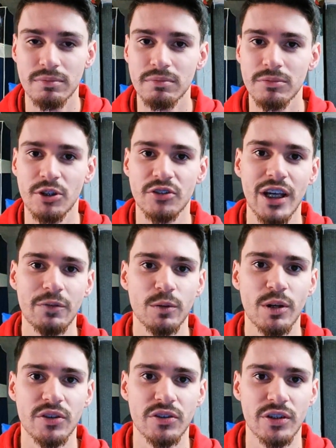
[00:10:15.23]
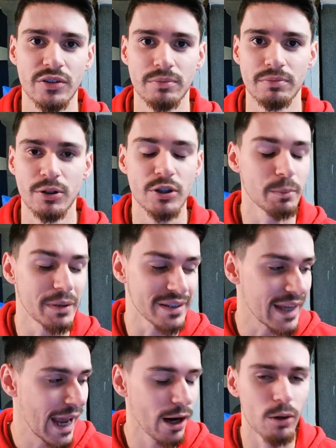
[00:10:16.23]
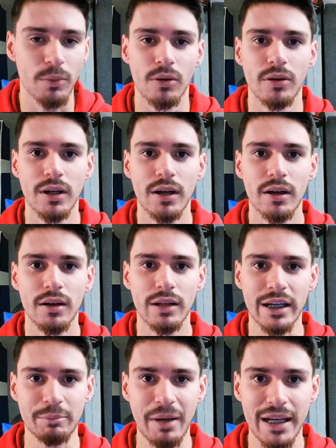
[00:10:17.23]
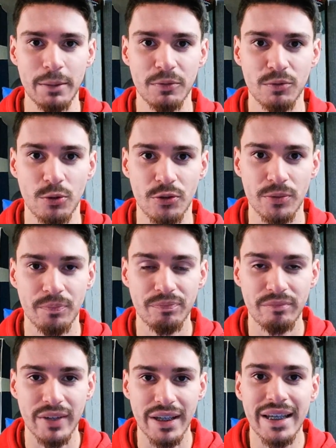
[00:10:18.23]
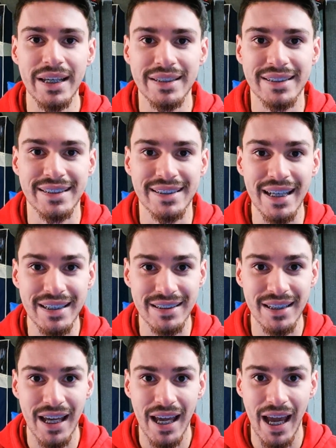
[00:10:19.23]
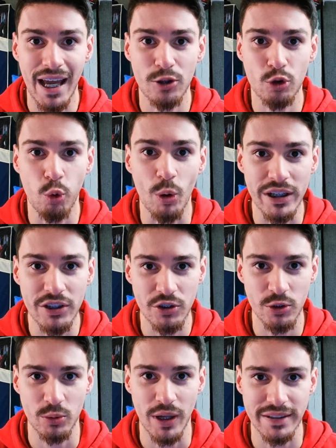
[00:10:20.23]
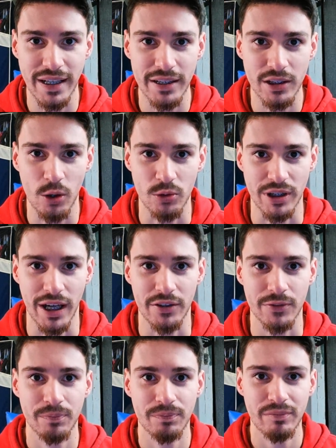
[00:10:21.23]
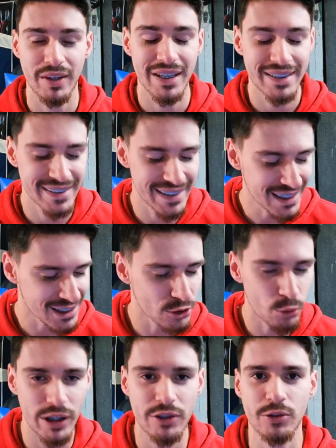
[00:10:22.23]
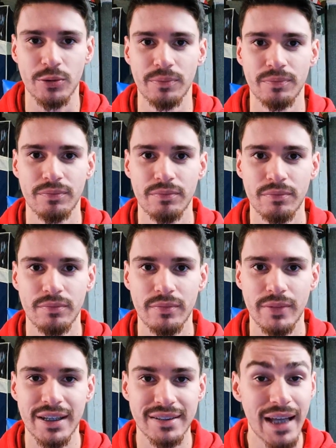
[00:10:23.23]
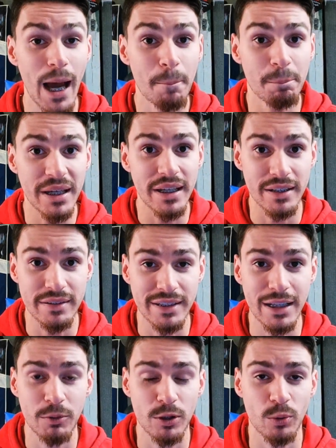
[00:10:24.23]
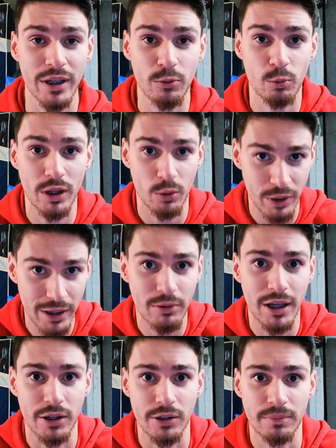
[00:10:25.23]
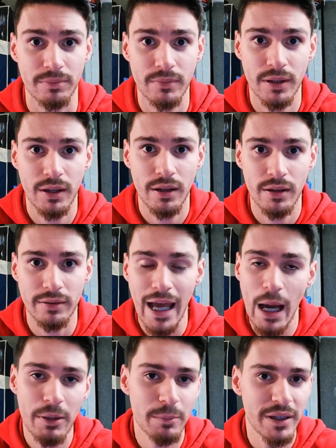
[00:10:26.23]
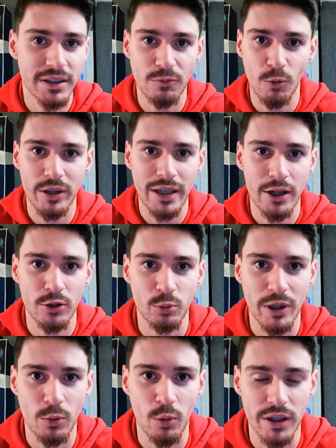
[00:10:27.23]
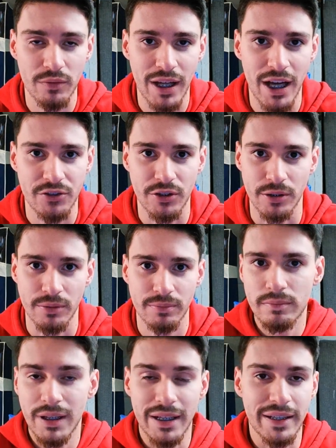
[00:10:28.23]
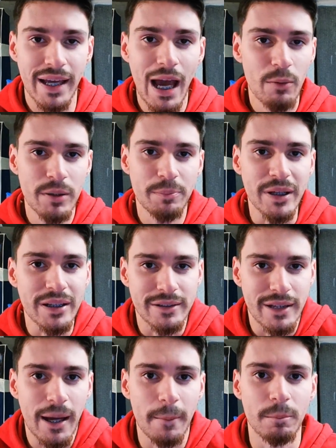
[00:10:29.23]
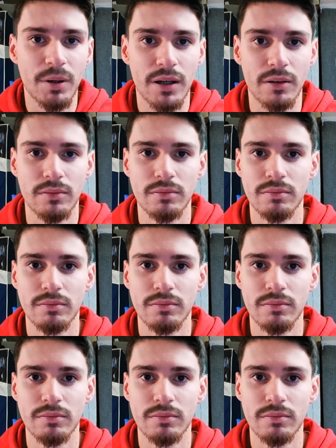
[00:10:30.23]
you're safe for the rest of the season. You could be terrible, like Matt Eberflus. He is 6-22 as a head coach, guys. 6-22. He has not beaten a team with a winning record. Yeah, we beat the 49ers week 1 of last year. Like, yeah, we beat them, but